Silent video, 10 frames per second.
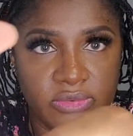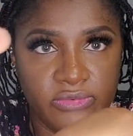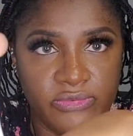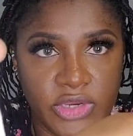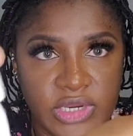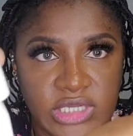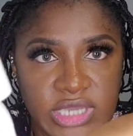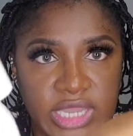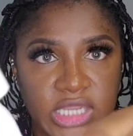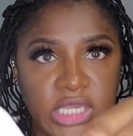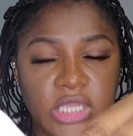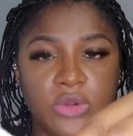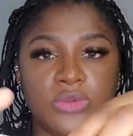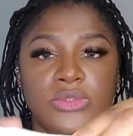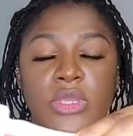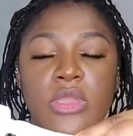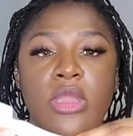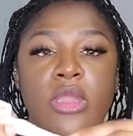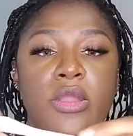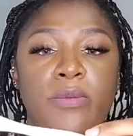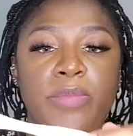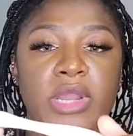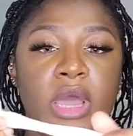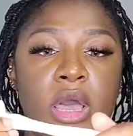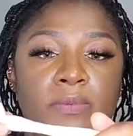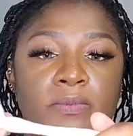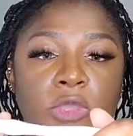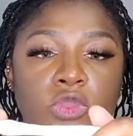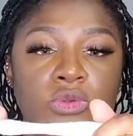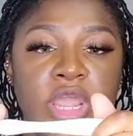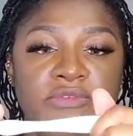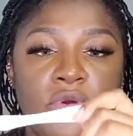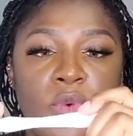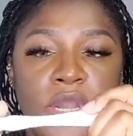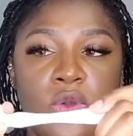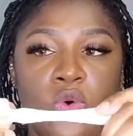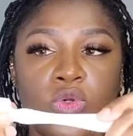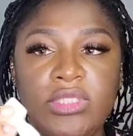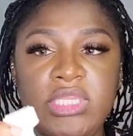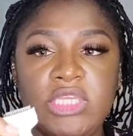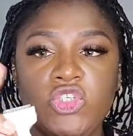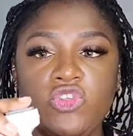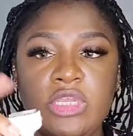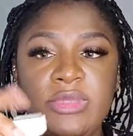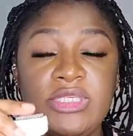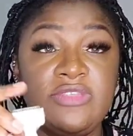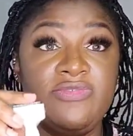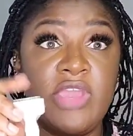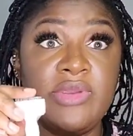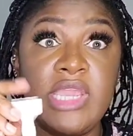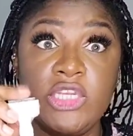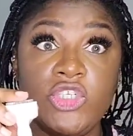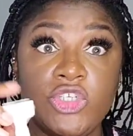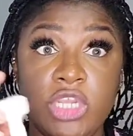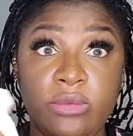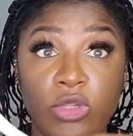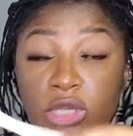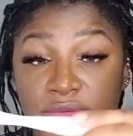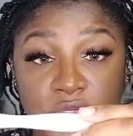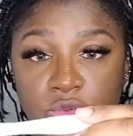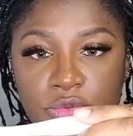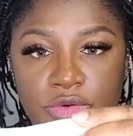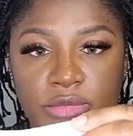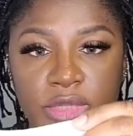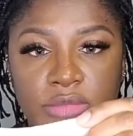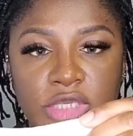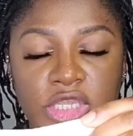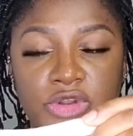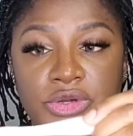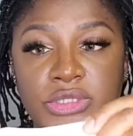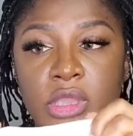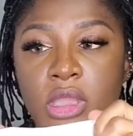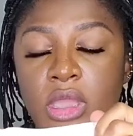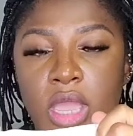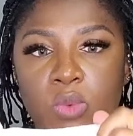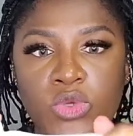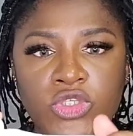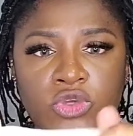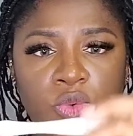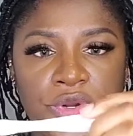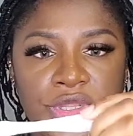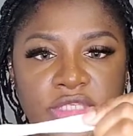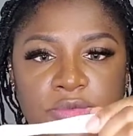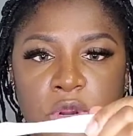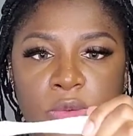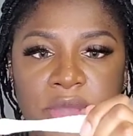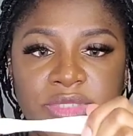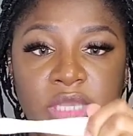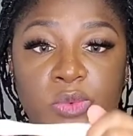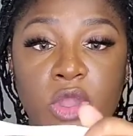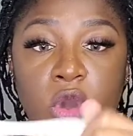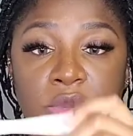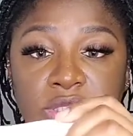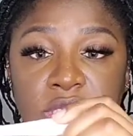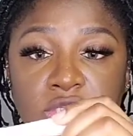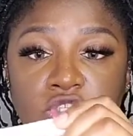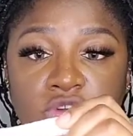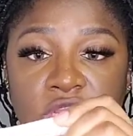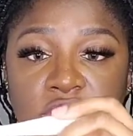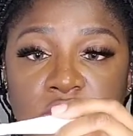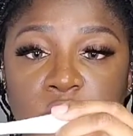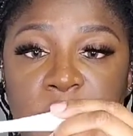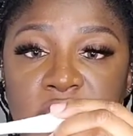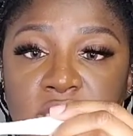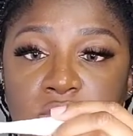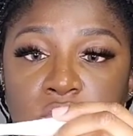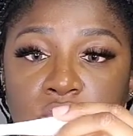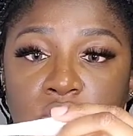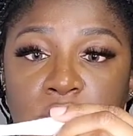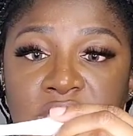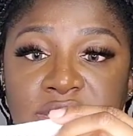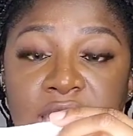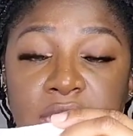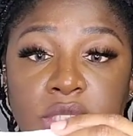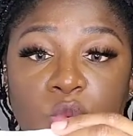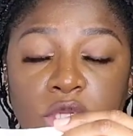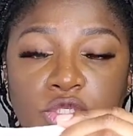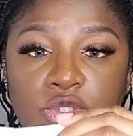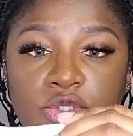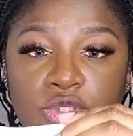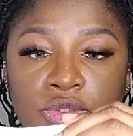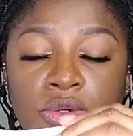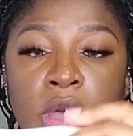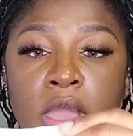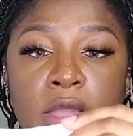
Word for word: very tiny needles. But um, you never want to go to the extreme. This is very extreme. You never do three millimeters. And once you order this from our website, we always send instructions with it so you know exactly what to do.